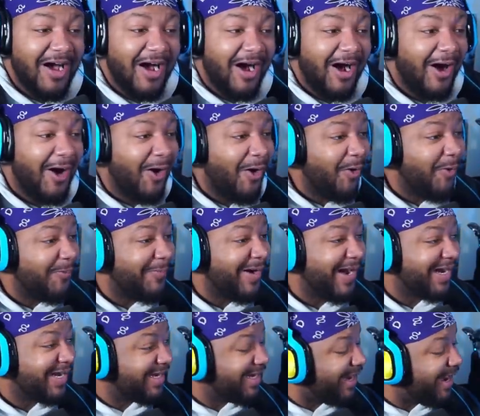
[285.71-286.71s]
Oh
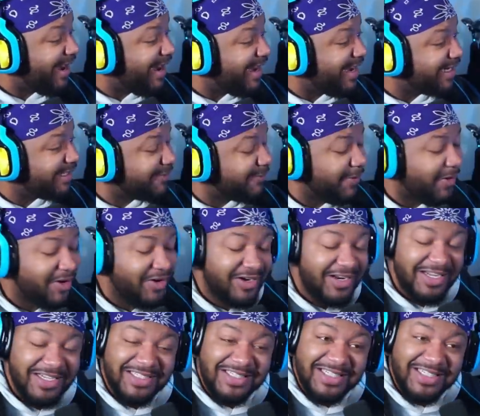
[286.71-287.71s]
my gosh, bro.
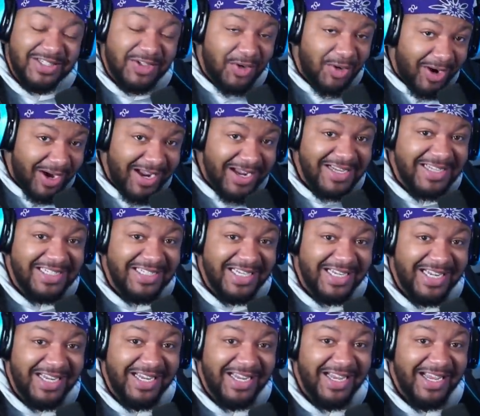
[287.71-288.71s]
This is
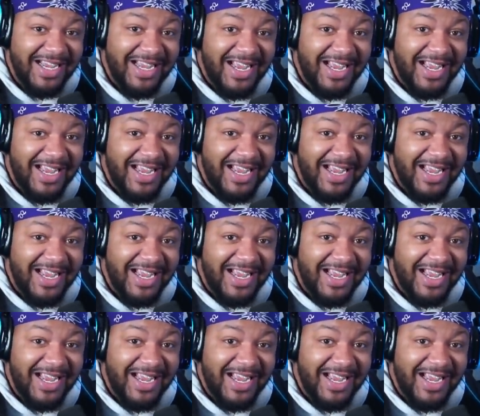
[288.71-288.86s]
crazy.